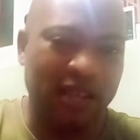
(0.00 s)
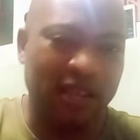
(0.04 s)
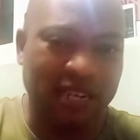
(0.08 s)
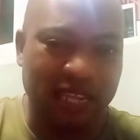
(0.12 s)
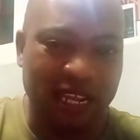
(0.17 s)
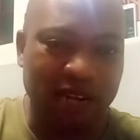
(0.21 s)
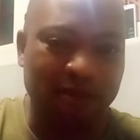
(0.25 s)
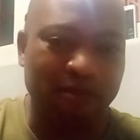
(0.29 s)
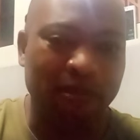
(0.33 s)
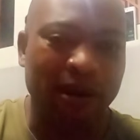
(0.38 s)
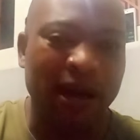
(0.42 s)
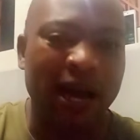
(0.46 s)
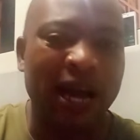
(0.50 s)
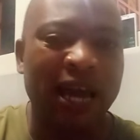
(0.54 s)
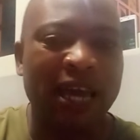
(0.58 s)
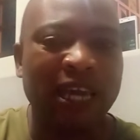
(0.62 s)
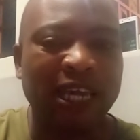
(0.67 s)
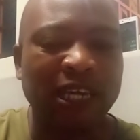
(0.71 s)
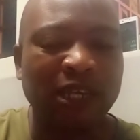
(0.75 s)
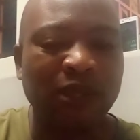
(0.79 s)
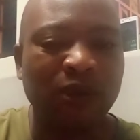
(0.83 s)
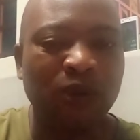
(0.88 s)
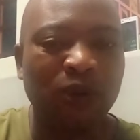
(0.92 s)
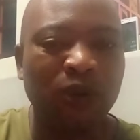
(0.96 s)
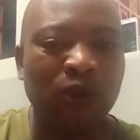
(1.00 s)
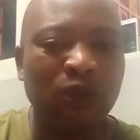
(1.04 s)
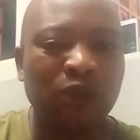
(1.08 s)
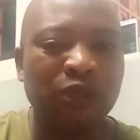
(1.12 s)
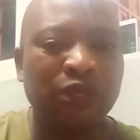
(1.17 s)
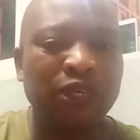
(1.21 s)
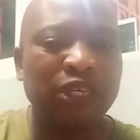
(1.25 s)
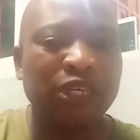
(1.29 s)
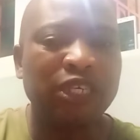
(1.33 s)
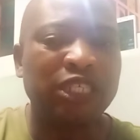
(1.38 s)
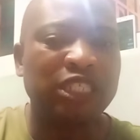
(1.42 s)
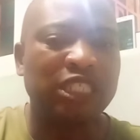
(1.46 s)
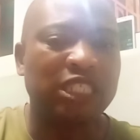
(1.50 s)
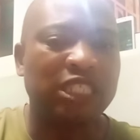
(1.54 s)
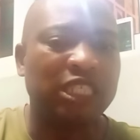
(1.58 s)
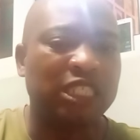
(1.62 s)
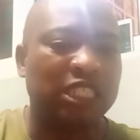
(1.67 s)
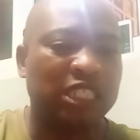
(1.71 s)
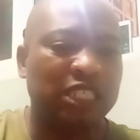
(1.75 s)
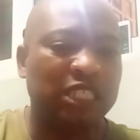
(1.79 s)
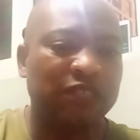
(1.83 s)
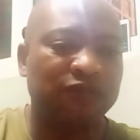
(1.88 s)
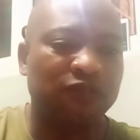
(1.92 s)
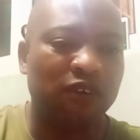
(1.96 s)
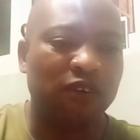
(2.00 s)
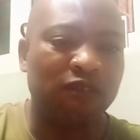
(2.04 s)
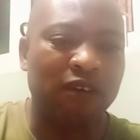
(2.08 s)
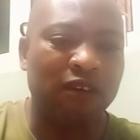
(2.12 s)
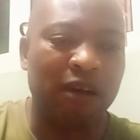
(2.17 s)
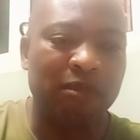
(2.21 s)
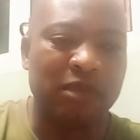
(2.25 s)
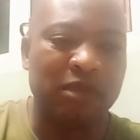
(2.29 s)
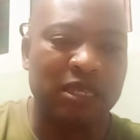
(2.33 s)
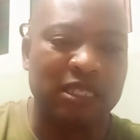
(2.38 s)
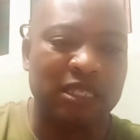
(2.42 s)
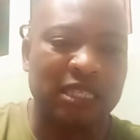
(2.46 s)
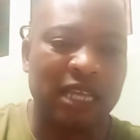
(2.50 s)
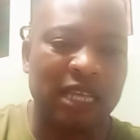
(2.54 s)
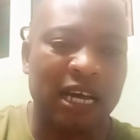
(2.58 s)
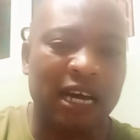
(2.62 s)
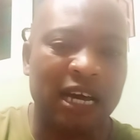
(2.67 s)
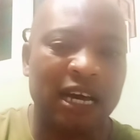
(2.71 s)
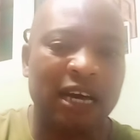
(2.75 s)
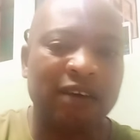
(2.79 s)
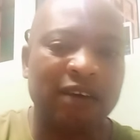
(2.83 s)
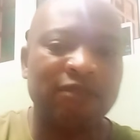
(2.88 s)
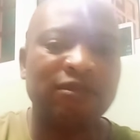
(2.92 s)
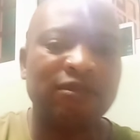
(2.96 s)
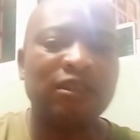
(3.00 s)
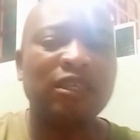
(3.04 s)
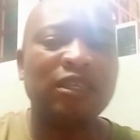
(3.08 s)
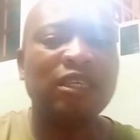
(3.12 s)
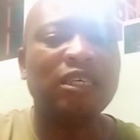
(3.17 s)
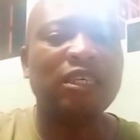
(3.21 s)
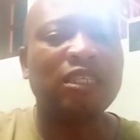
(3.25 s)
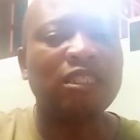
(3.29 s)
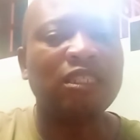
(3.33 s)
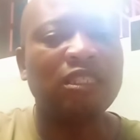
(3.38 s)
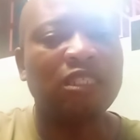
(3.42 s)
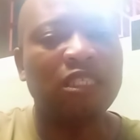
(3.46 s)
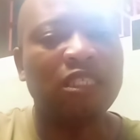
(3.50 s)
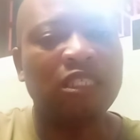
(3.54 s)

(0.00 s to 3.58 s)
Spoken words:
by the chief of army staff, the chief